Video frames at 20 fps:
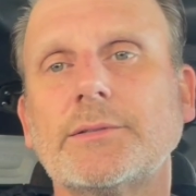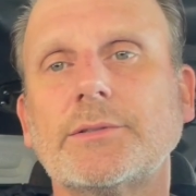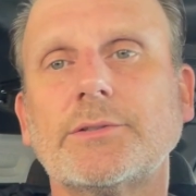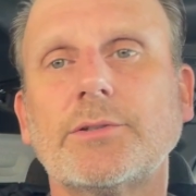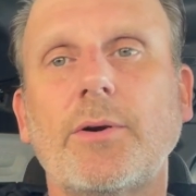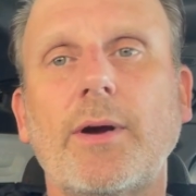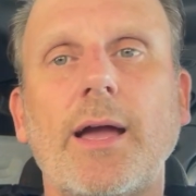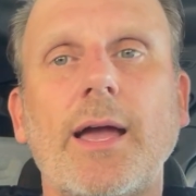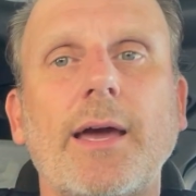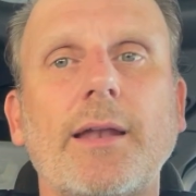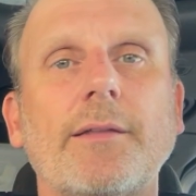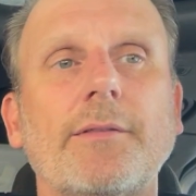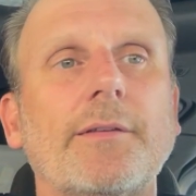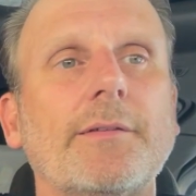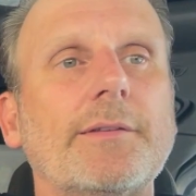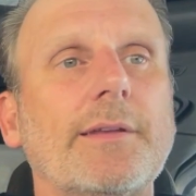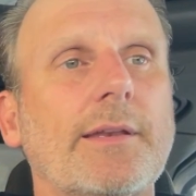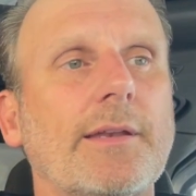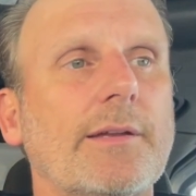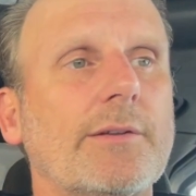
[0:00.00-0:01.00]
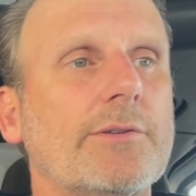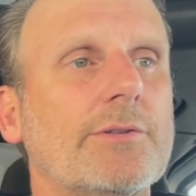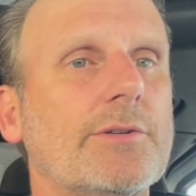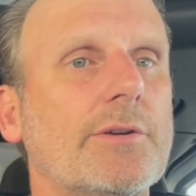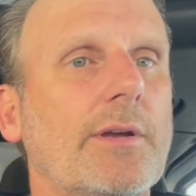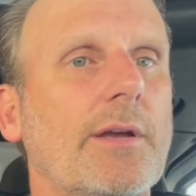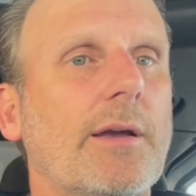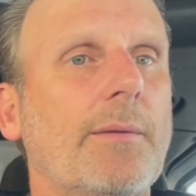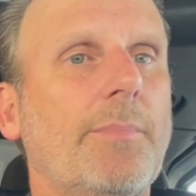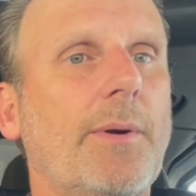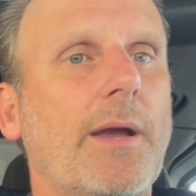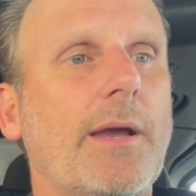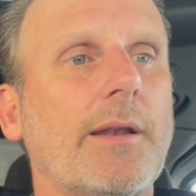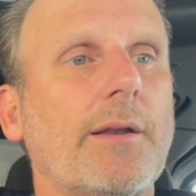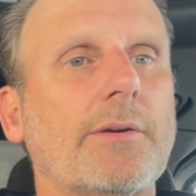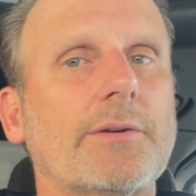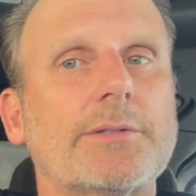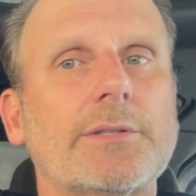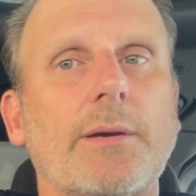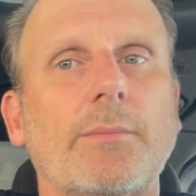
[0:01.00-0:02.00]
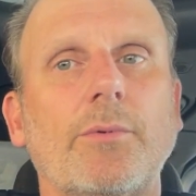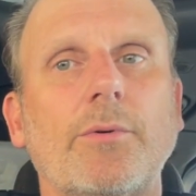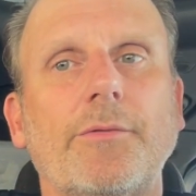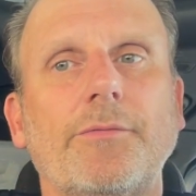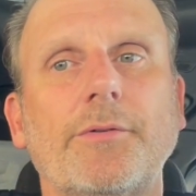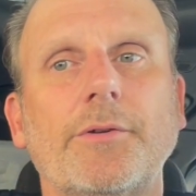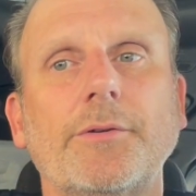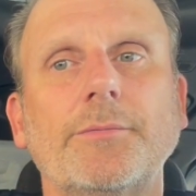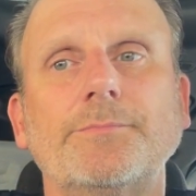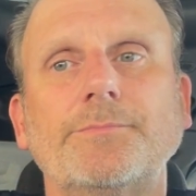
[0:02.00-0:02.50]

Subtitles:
and so I added the 10-inch Pioneer subwoofer.